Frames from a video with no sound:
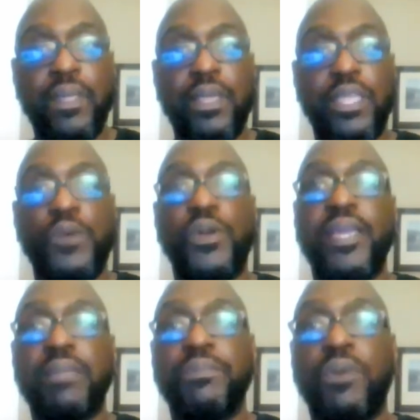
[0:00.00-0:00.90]
You want to
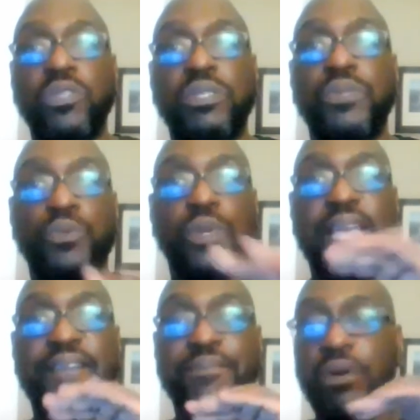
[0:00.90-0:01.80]
get you want to
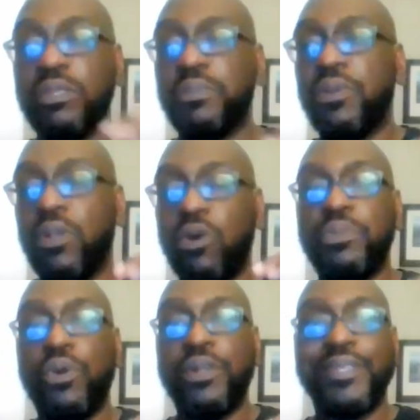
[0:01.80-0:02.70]
have multiple load
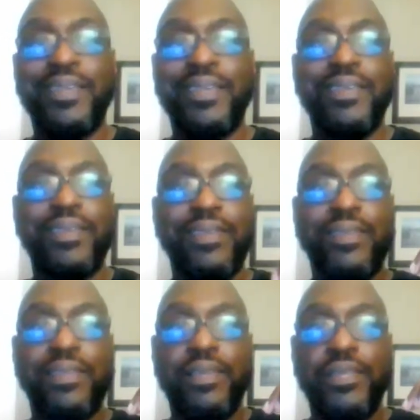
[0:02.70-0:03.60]
boards
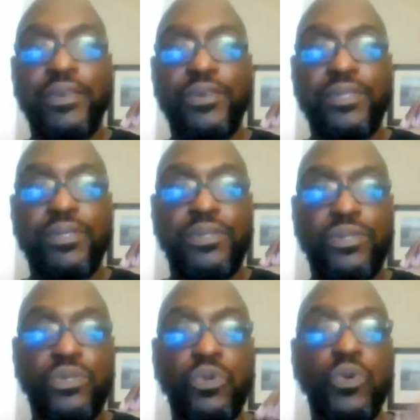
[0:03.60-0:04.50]
in your
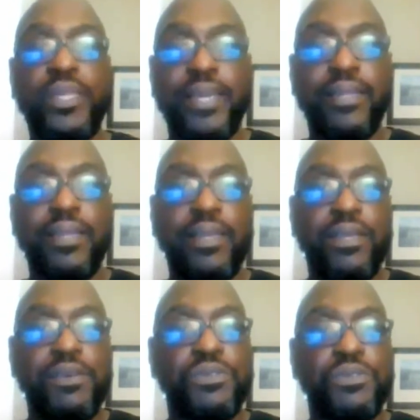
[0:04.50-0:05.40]
toolkit
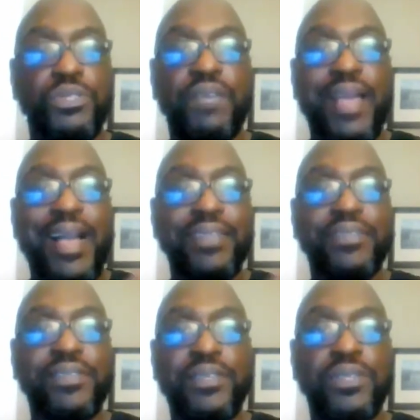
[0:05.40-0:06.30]
so that you have
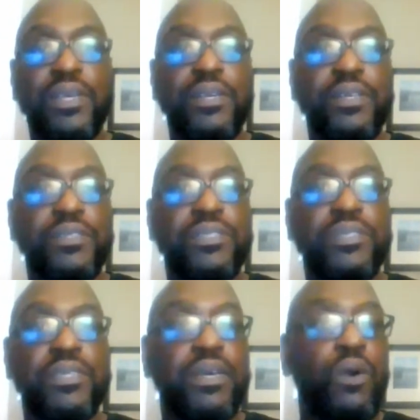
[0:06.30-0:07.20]
access
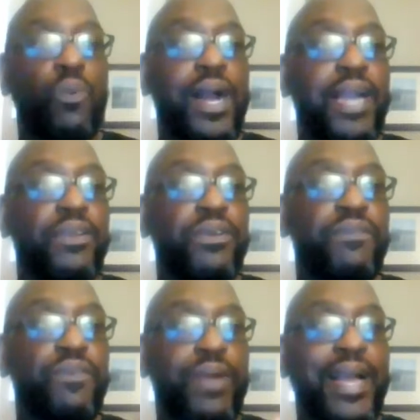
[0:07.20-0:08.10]
to a wider
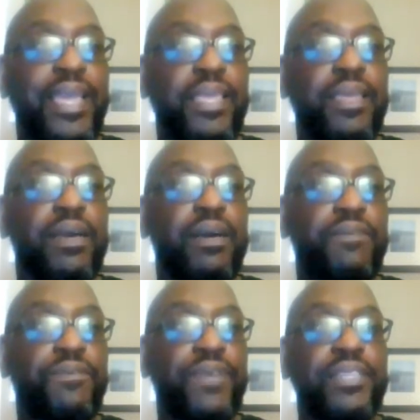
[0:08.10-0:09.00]
variety of
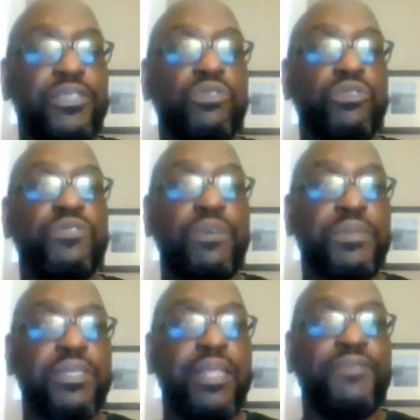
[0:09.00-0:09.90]
freight to choose from, to
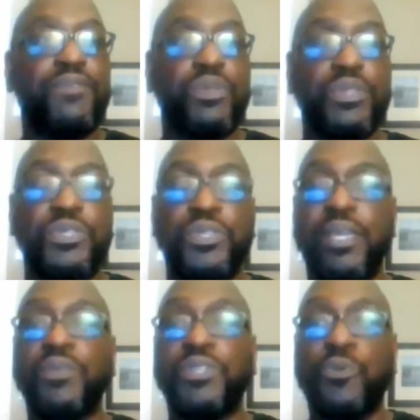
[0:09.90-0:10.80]
select from, so that you get
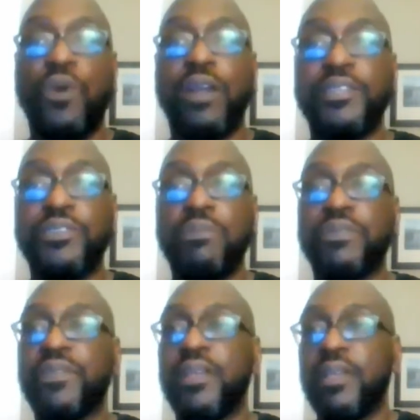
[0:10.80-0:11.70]
what you want in terms
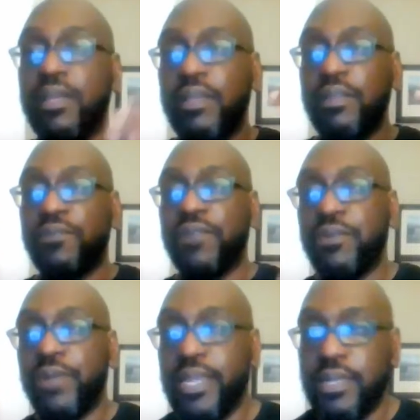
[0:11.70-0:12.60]
of,
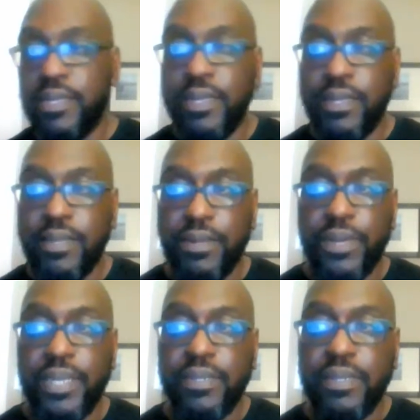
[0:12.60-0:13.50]
freight rate,
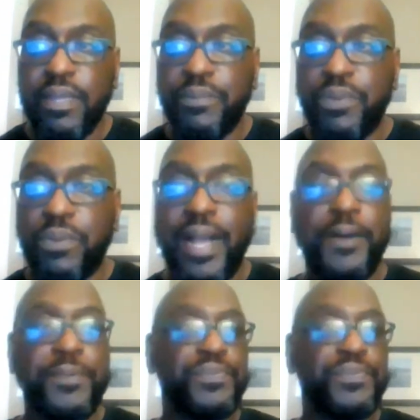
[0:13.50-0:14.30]
right, per mile.